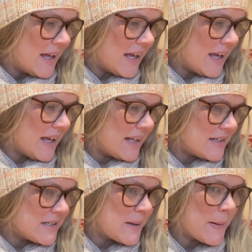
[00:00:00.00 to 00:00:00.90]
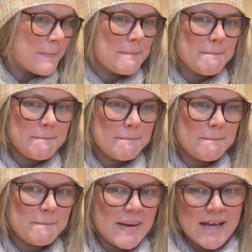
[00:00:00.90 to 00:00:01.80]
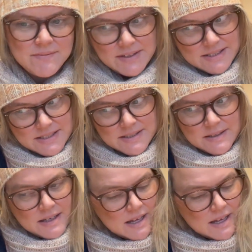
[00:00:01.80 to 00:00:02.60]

And Advents.